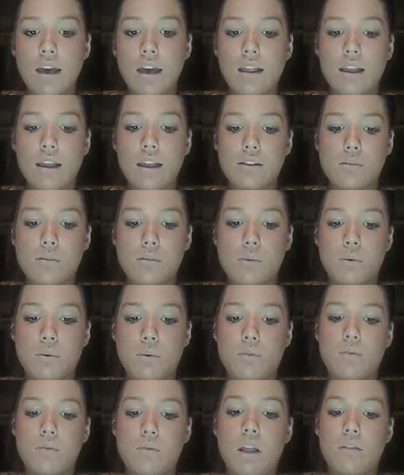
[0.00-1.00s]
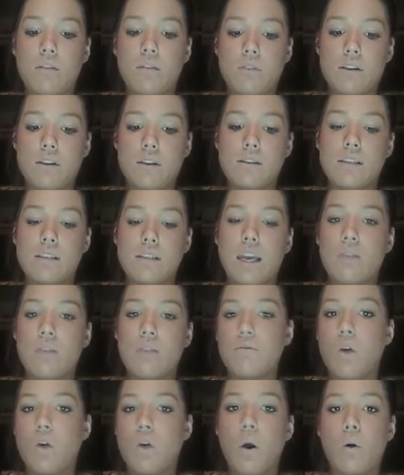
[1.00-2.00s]
allows them to build relevance, get
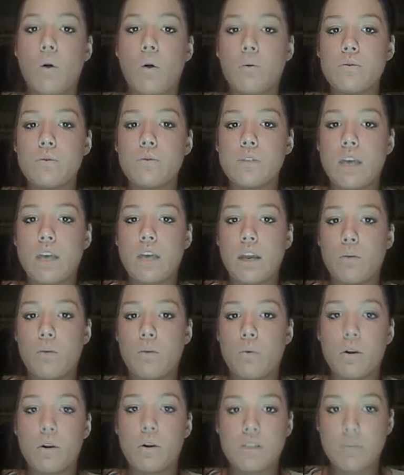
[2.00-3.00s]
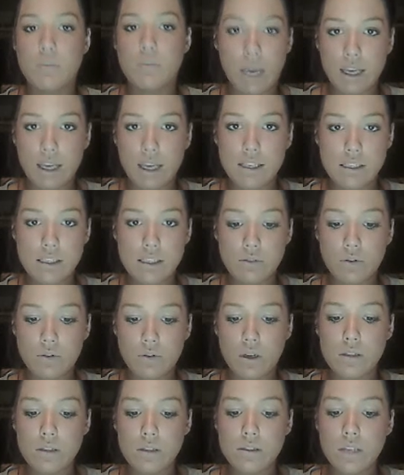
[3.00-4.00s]
involved, and want to make a
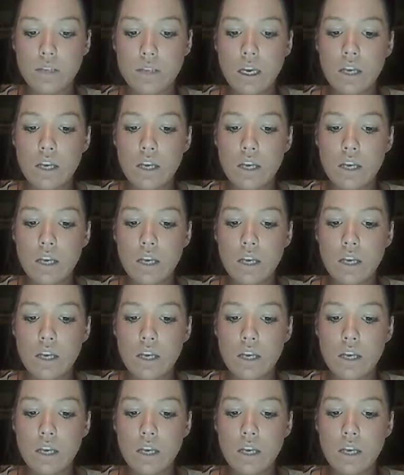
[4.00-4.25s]
difference.